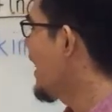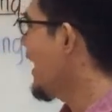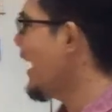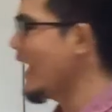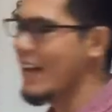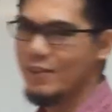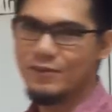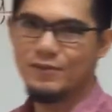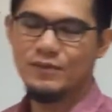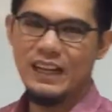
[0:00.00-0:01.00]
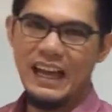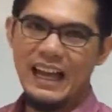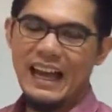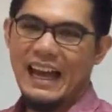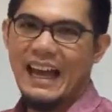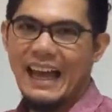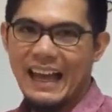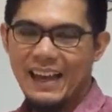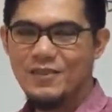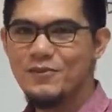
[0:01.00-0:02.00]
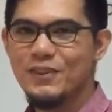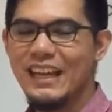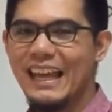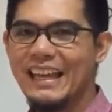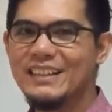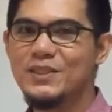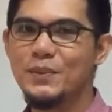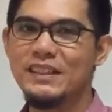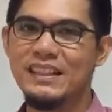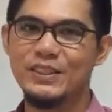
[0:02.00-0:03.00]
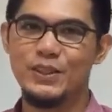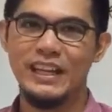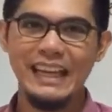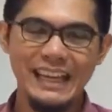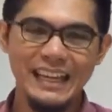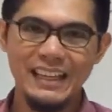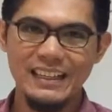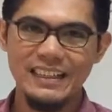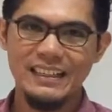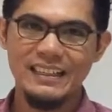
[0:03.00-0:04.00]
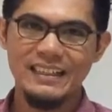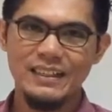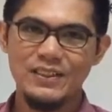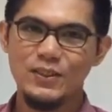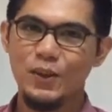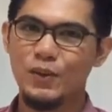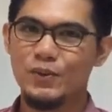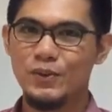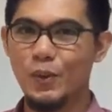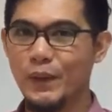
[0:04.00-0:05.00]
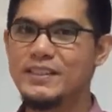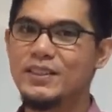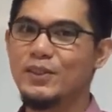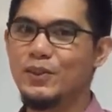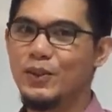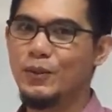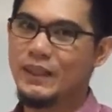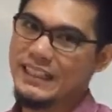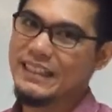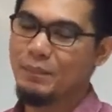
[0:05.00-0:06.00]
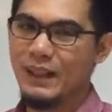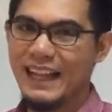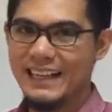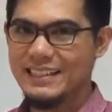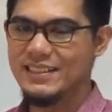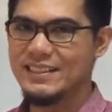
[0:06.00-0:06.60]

Have. Have ends with letter E. So, to which rule will it apply?